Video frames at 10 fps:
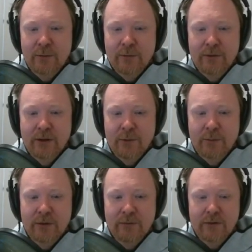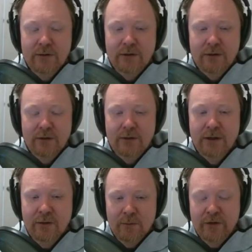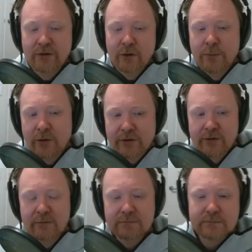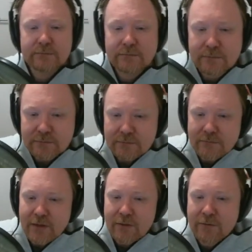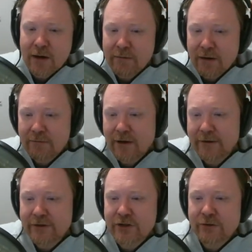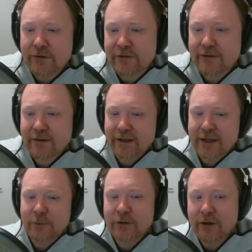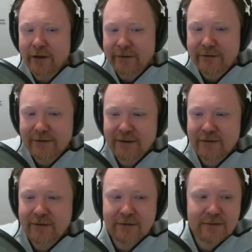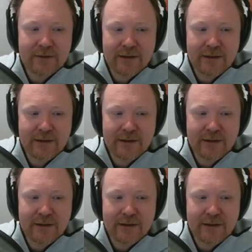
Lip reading: I'm a bit of a, here on my soapbox and rah rah rah the generalist, like, come on guys, get your